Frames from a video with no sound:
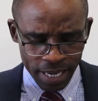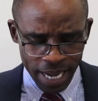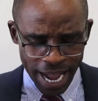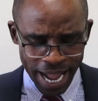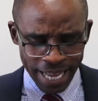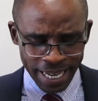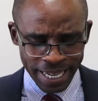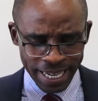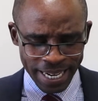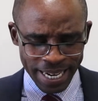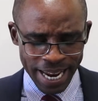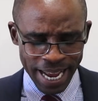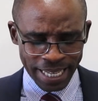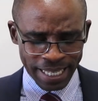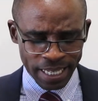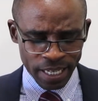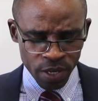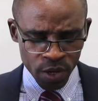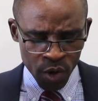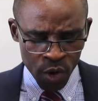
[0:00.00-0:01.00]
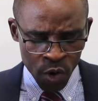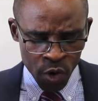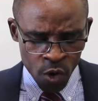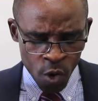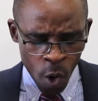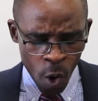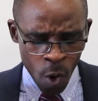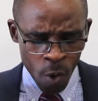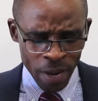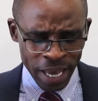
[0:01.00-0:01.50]
and that
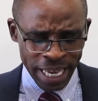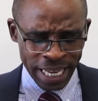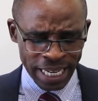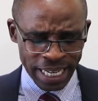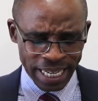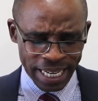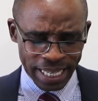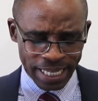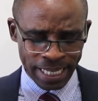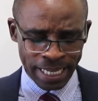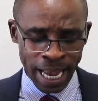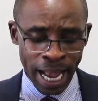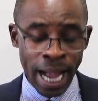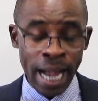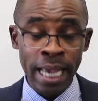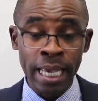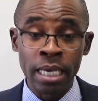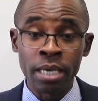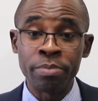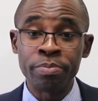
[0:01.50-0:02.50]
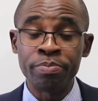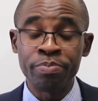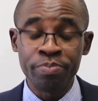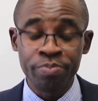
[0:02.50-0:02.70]
knowing the time,